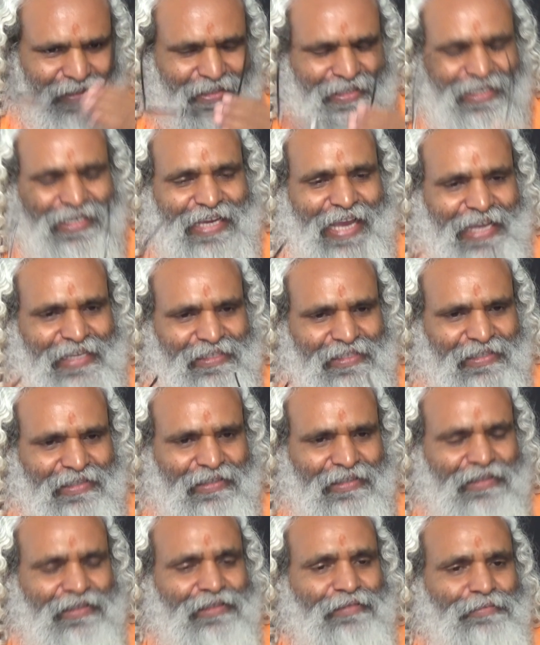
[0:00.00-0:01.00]

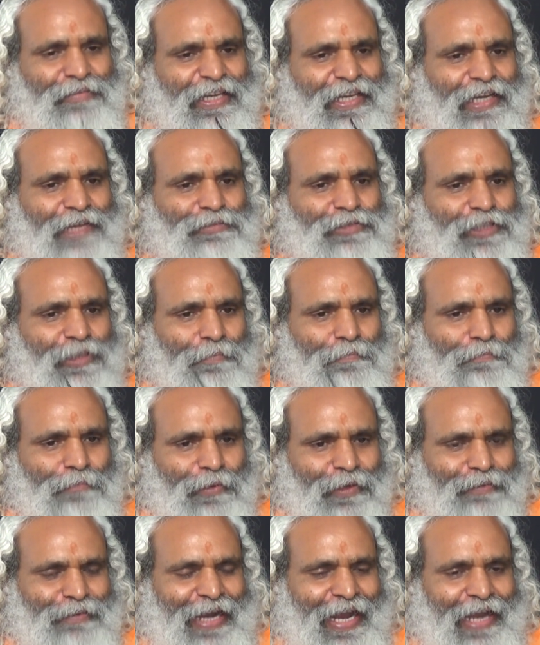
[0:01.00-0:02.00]
Shastra becomes the
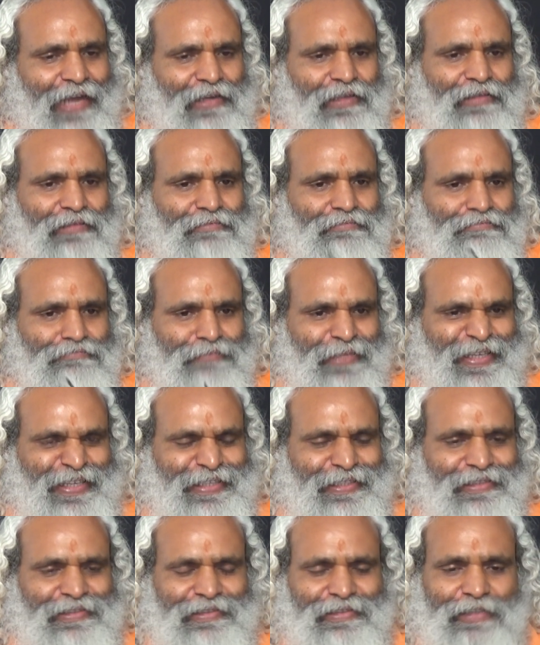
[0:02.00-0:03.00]
Pramana,
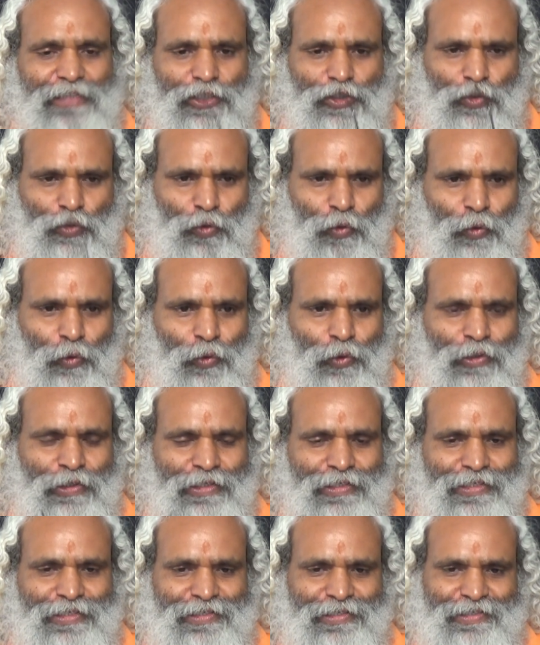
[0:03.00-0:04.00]
means the
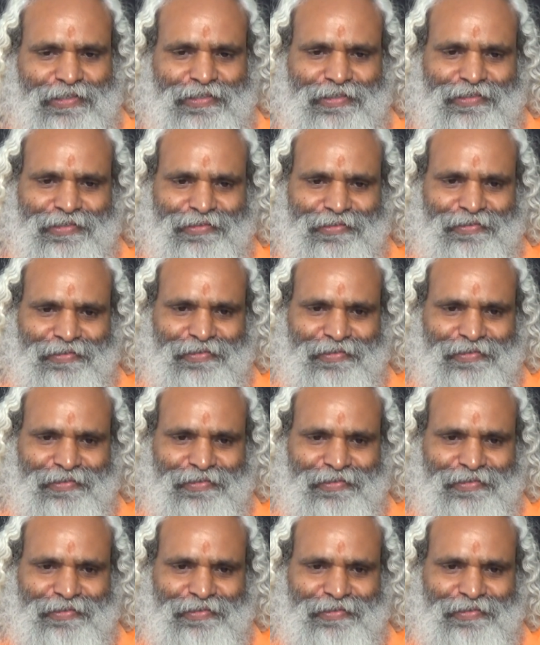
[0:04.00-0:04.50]
source